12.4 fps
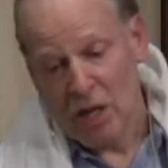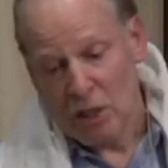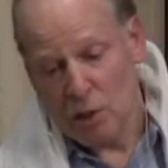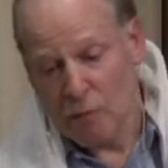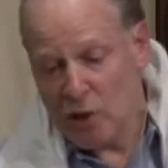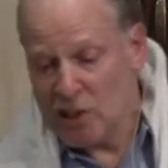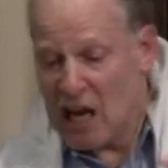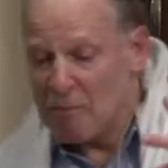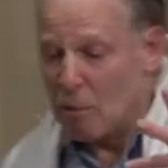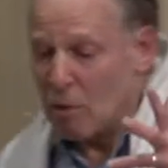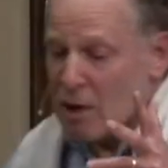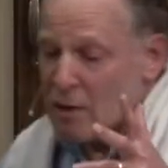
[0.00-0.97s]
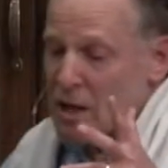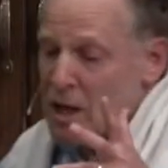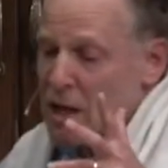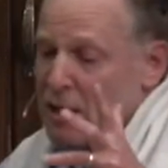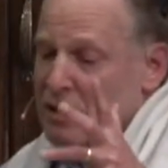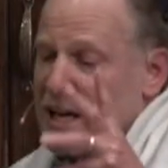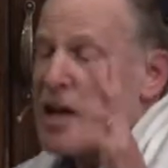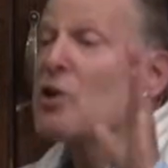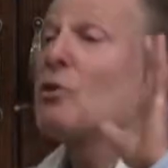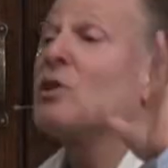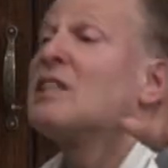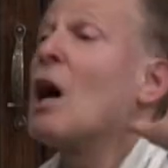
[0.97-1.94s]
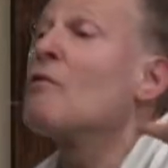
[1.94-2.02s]
So, for example, take your
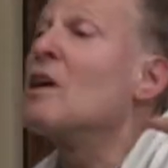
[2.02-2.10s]
self